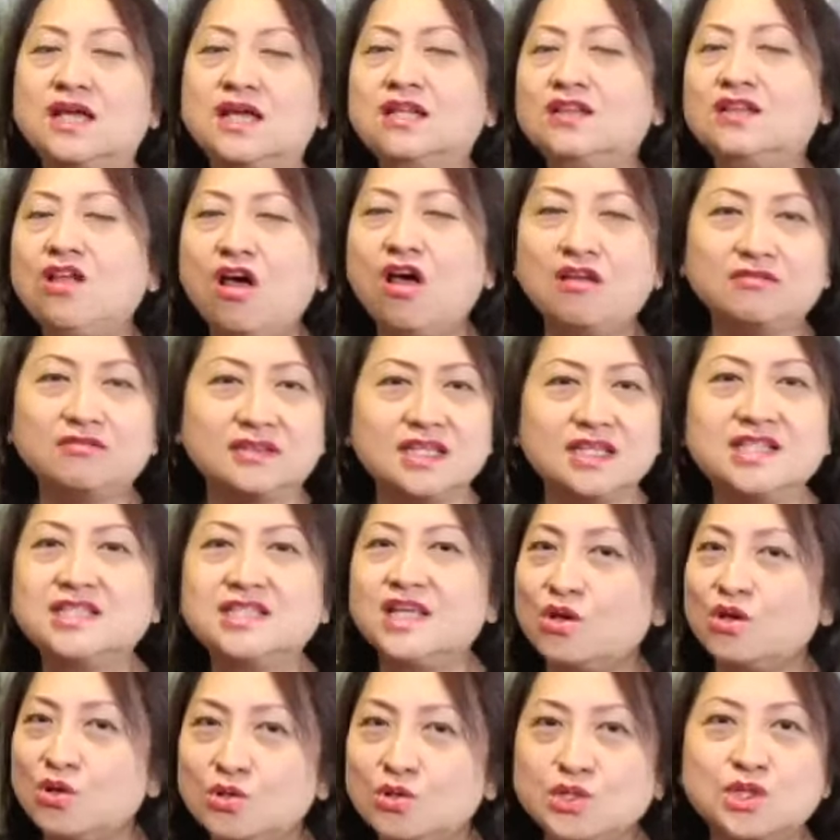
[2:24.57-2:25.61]
There are a lot of
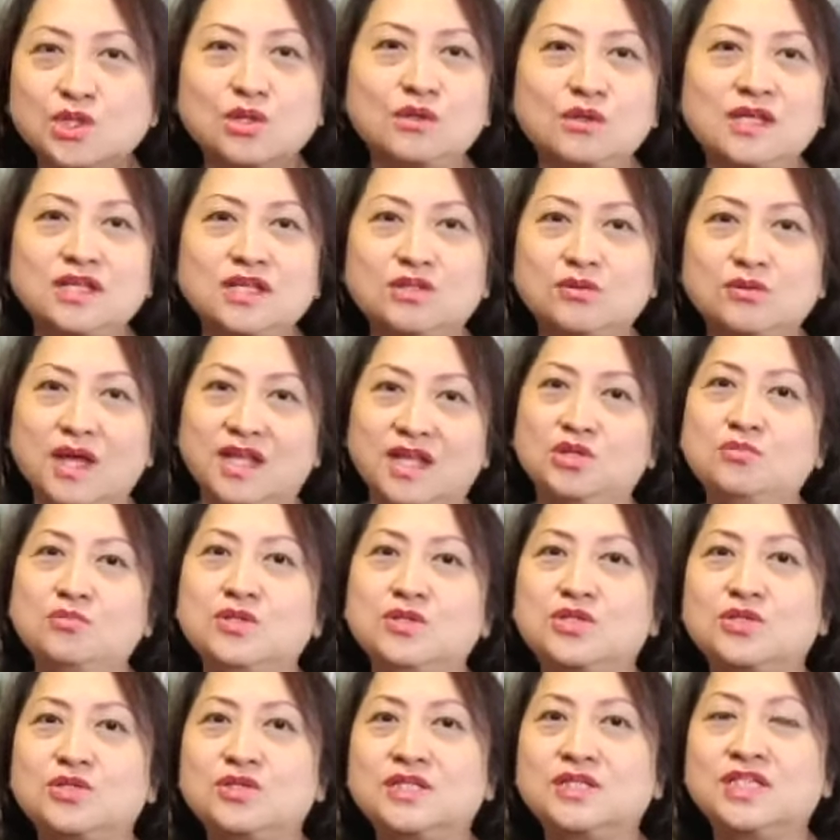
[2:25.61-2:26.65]
things that are also linked to
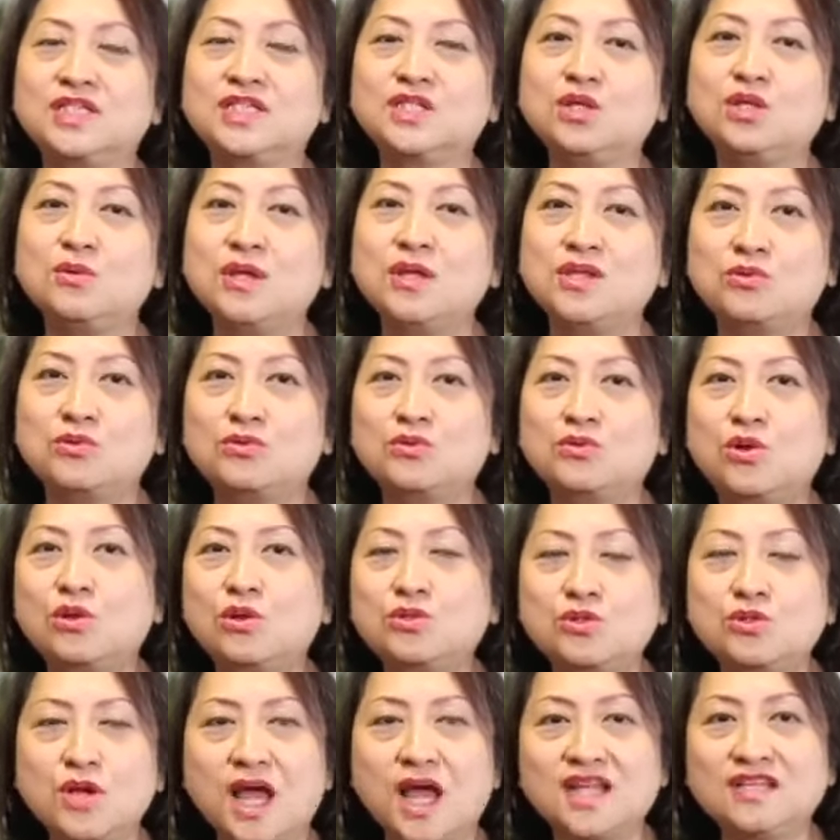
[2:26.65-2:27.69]
endometriosis. So when you
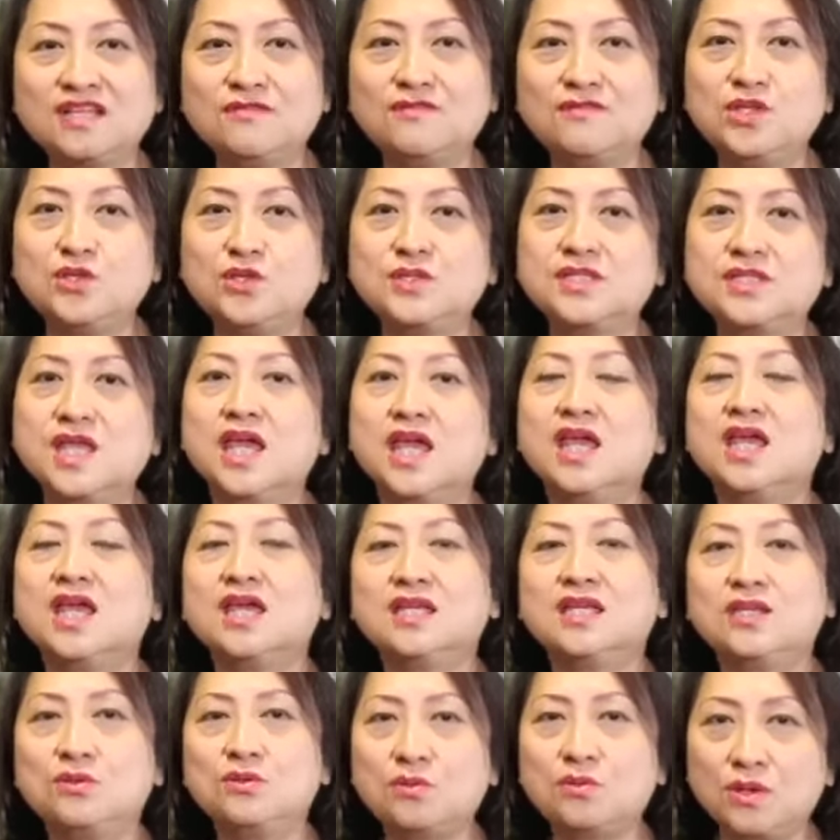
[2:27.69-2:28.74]
go through other videos,
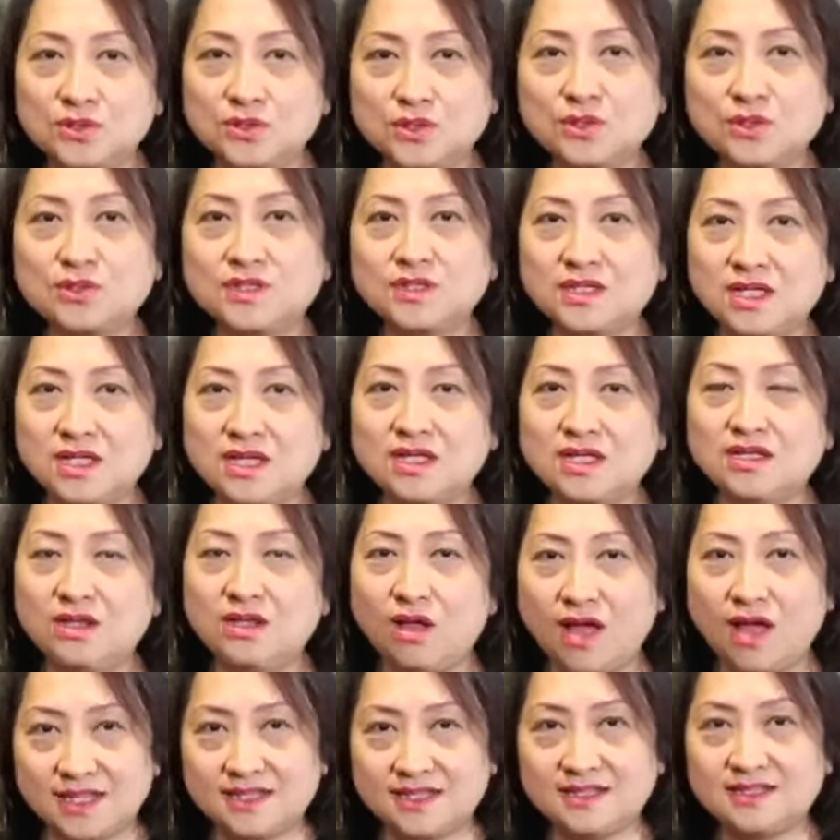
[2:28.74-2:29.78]
you will also see a
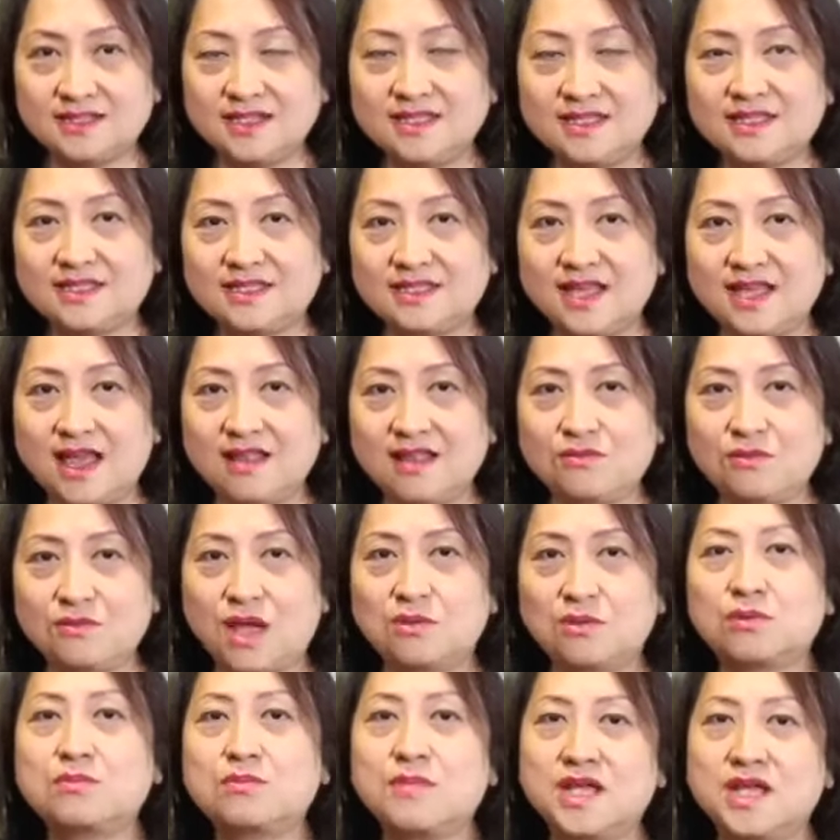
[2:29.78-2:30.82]
lot of other things that
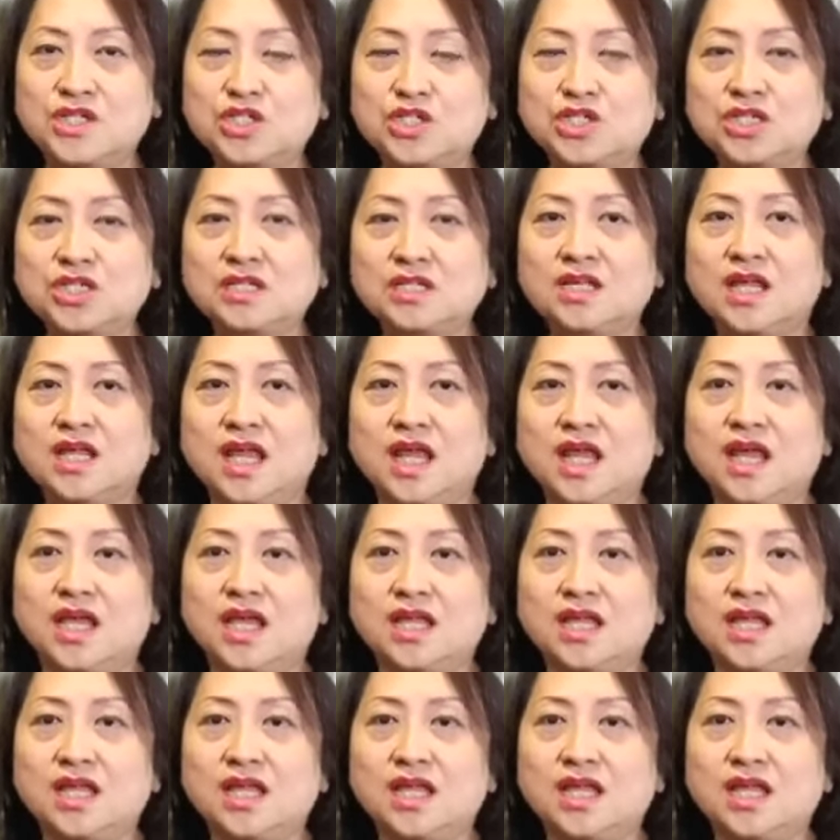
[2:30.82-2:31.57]
I will mention.